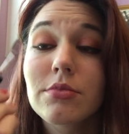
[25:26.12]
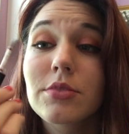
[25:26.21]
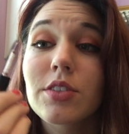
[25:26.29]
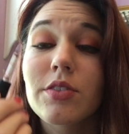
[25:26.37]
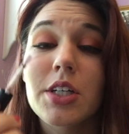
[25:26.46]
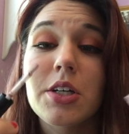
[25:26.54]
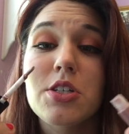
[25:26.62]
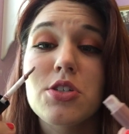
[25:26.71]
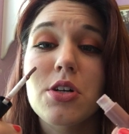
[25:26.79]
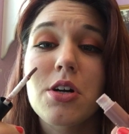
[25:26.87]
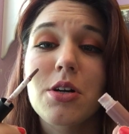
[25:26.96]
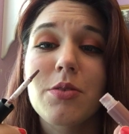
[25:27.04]
It's a very
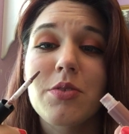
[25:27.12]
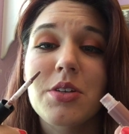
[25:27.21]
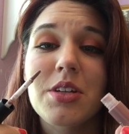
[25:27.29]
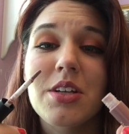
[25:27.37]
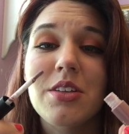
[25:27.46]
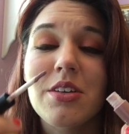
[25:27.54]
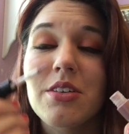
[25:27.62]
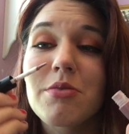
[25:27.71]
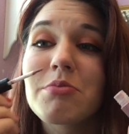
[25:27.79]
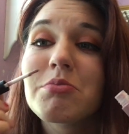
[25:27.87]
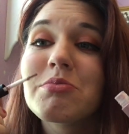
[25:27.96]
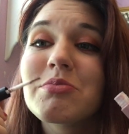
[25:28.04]
strong
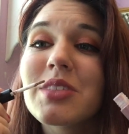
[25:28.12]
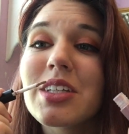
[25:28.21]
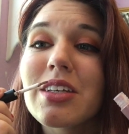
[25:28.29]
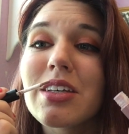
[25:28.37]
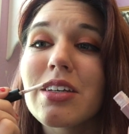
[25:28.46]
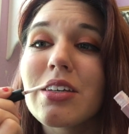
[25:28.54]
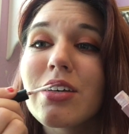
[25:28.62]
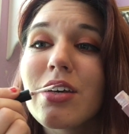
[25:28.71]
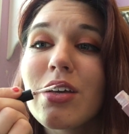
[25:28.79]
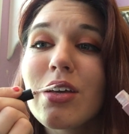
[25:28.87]
vanilla-y.